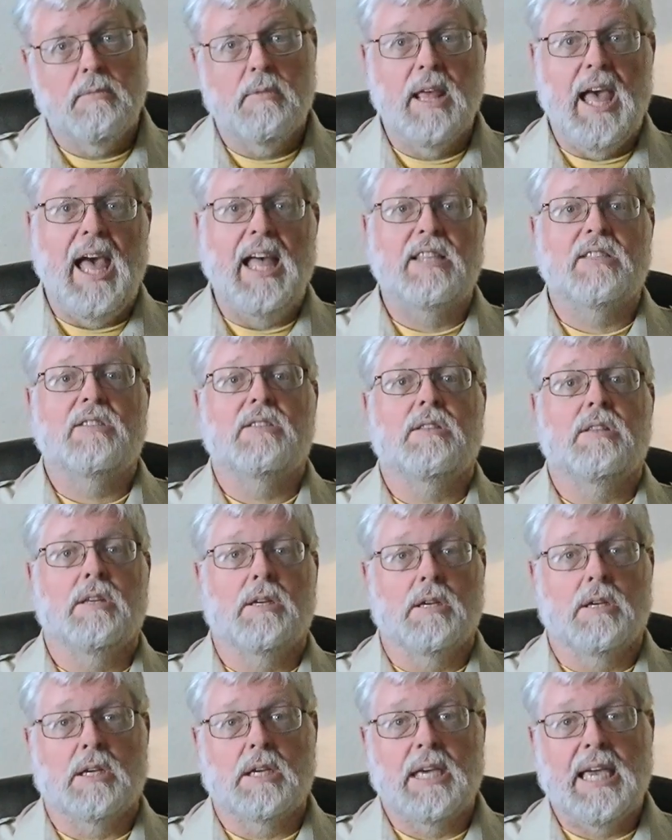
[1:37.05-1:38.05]
That's
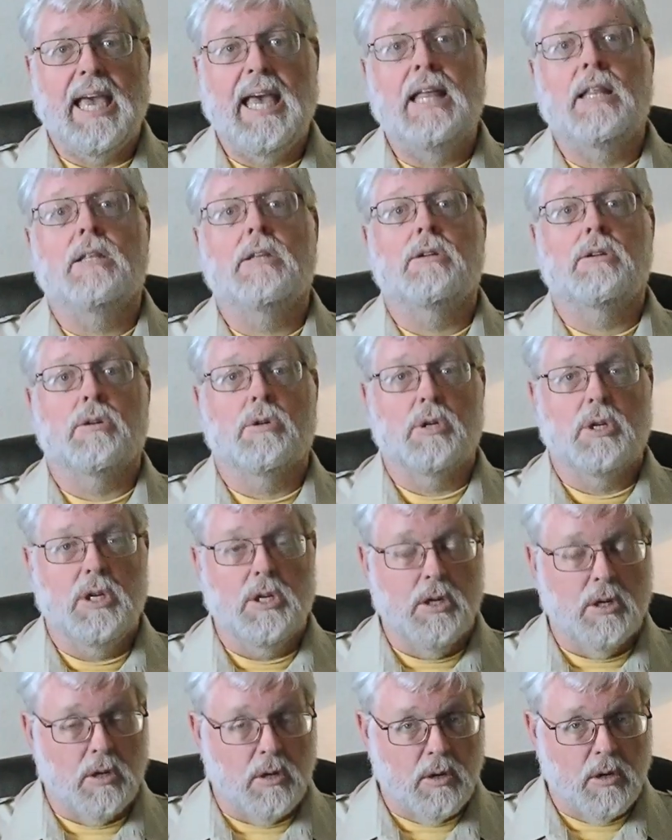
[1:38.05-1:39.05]
the calendar
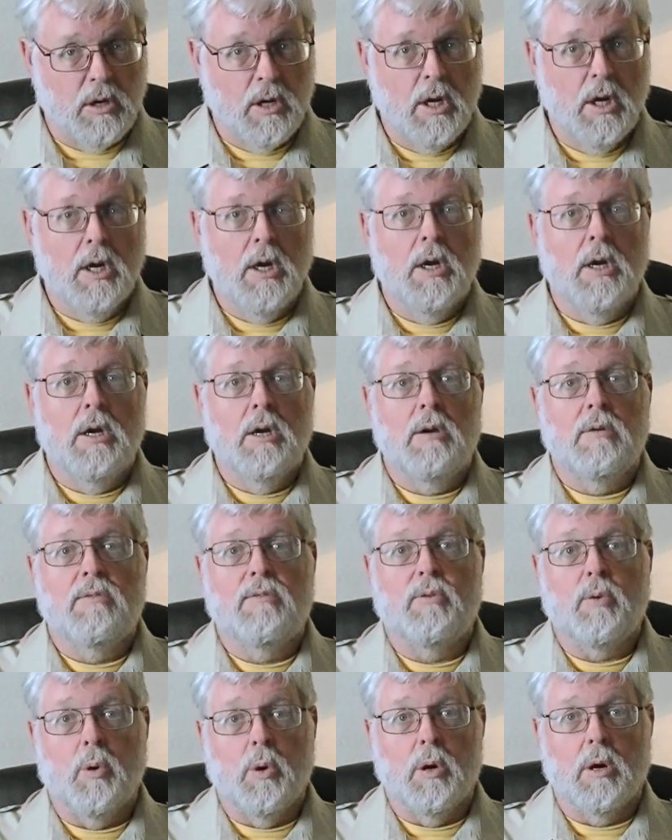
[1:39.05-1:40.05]
year
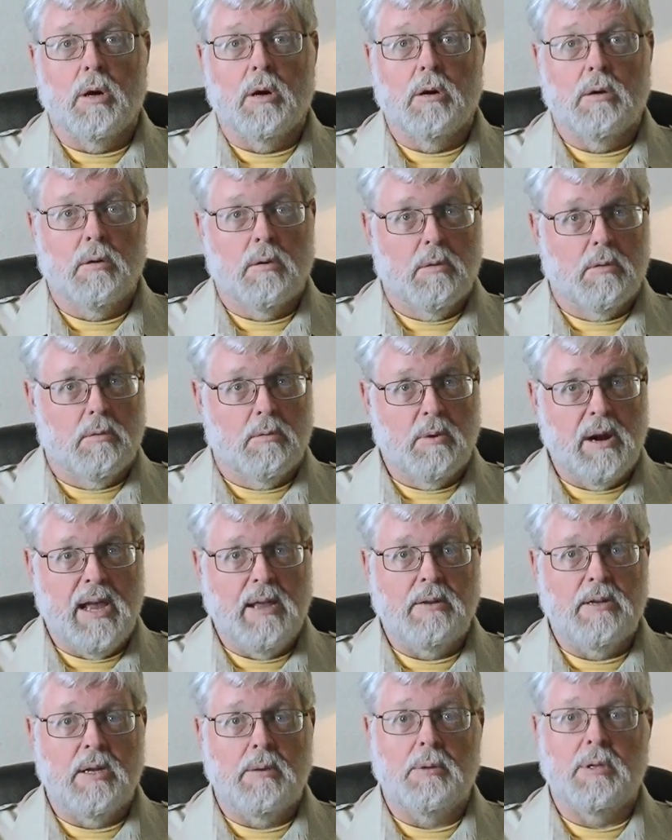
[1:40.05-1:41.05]
for
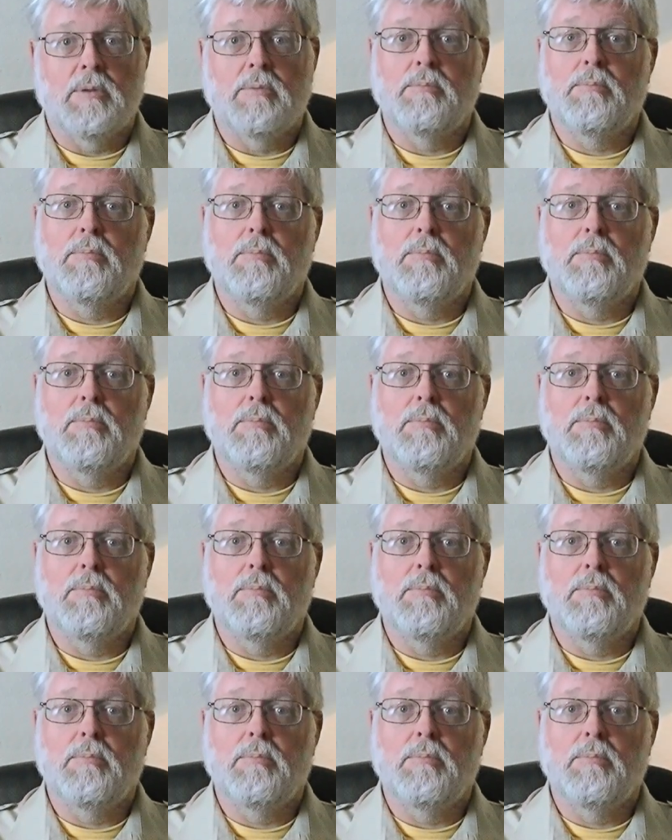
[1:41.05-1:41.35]
roundtable.